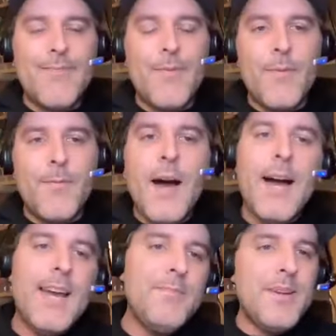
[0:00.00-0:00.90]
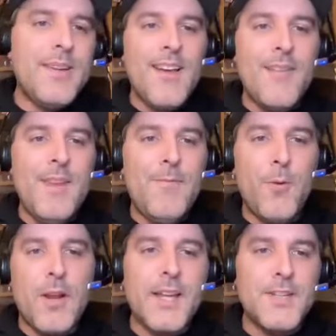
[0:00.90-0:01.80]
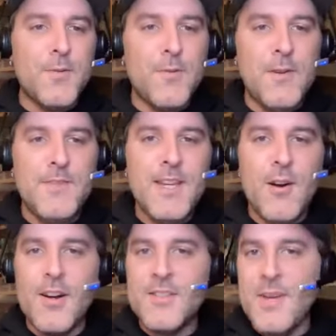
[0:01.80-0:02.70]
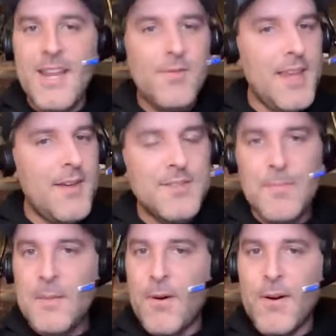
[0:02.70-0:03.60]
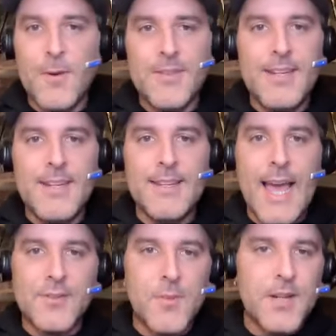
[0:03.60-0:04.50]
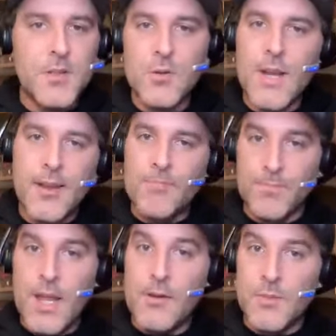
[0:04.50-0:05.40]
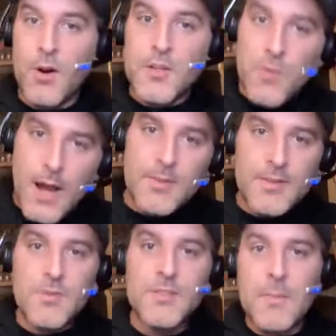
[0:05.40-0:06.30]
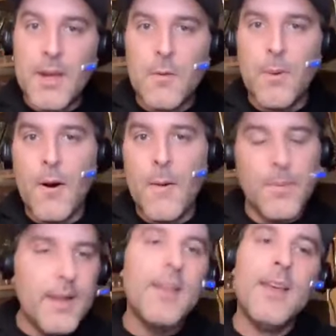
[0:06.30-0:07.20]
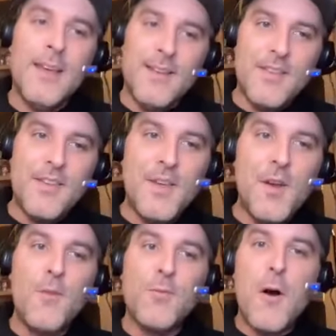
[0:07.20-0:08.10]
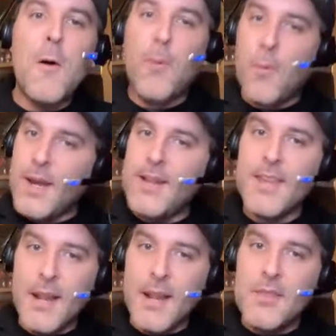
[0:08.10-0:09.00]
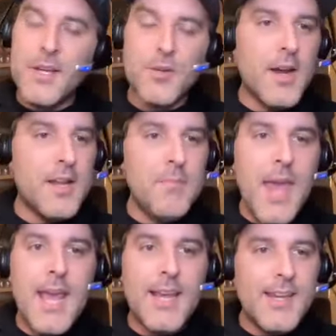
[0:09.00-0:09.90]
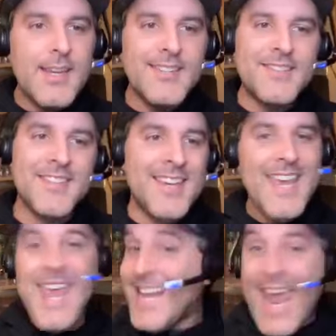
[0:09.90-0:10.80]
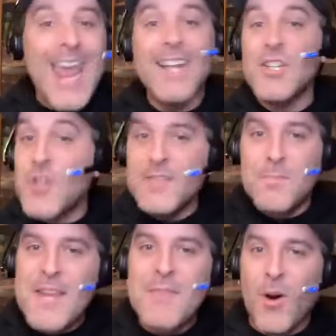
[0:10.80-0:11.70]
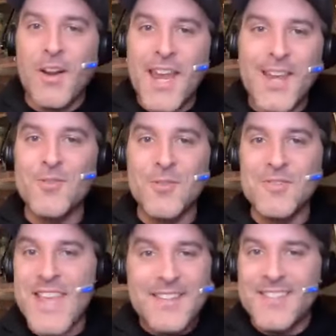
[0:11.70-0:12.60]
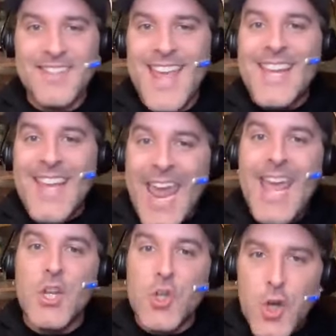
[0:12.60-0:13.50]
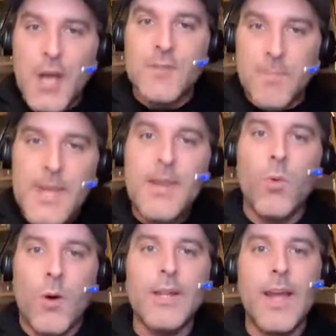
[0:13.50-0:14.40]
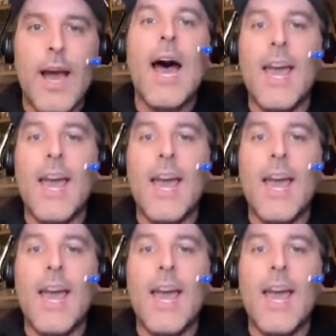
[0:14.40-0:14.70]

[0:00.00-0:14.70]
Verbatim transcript: fine, but I mean, four catches for 50 yards. I mean, he he was a big part of what they did last week too. Now, now Demarcus Robinson was a bigger part, but th- the overall point that I think you're trying to make is it can't just be Mark Andrews. That's it can't just be one guy.